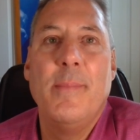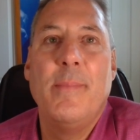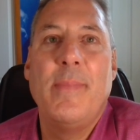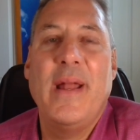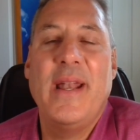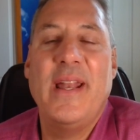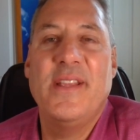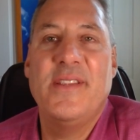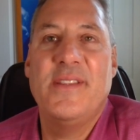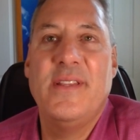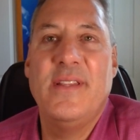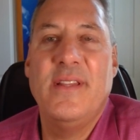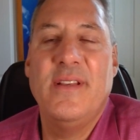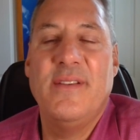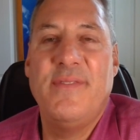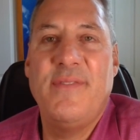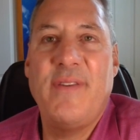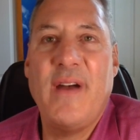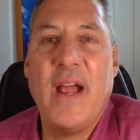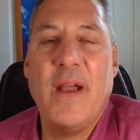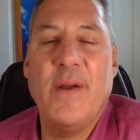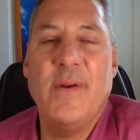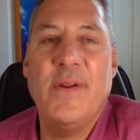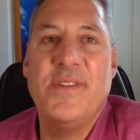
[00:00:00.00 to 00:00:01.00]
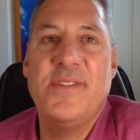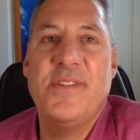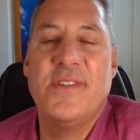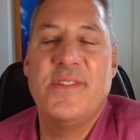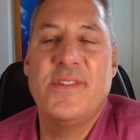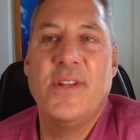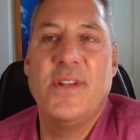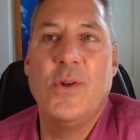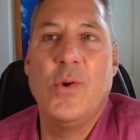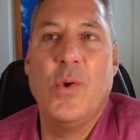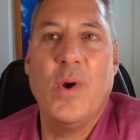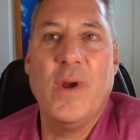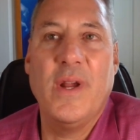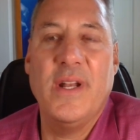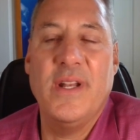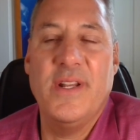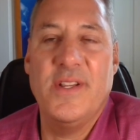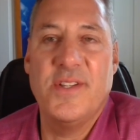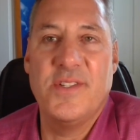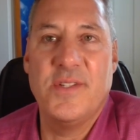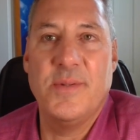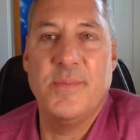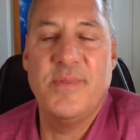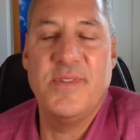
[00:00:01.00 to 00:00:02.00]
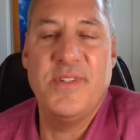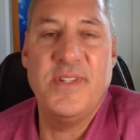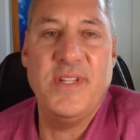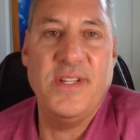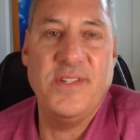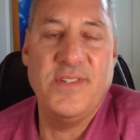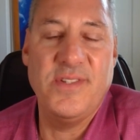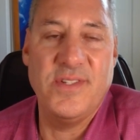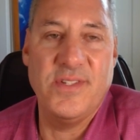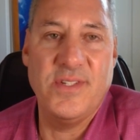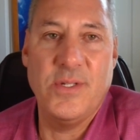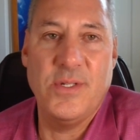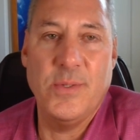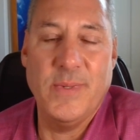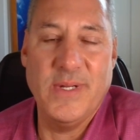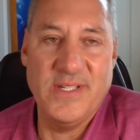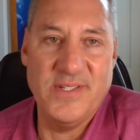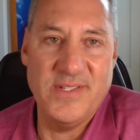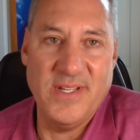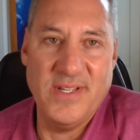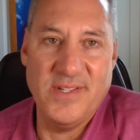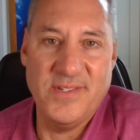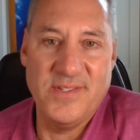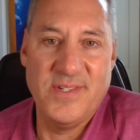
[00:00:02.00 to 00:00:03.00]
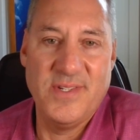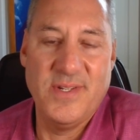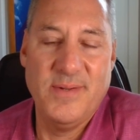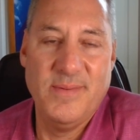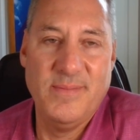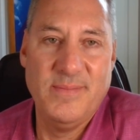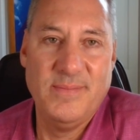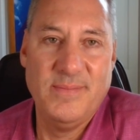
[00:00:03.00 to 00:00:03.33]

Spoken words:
but the virus as an organism ceases to exist.